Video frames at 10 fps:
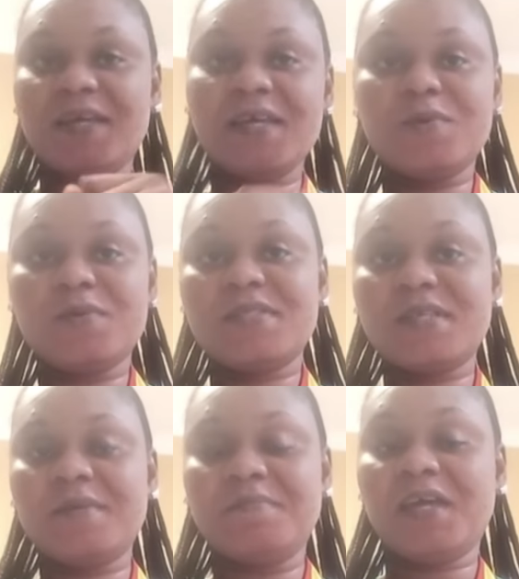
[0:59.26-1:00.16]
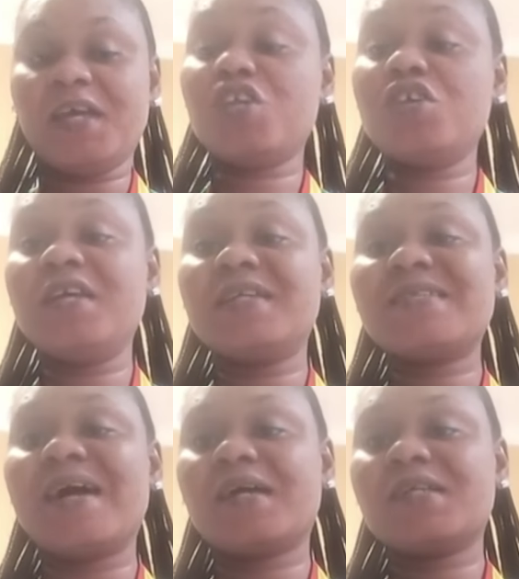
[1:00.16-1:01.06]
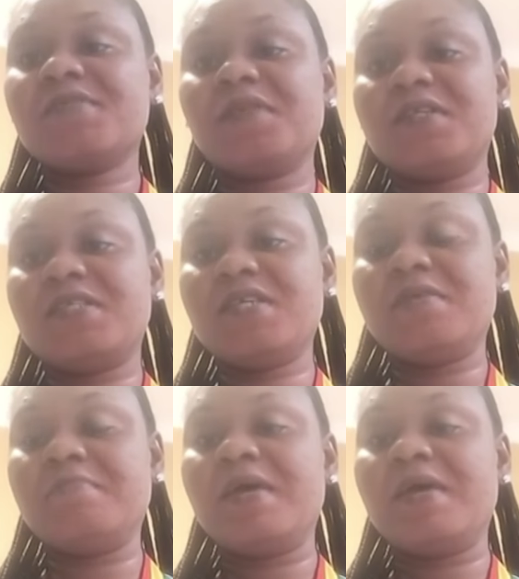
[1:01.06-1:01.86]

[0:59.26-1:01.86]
it was a Herculean task for the team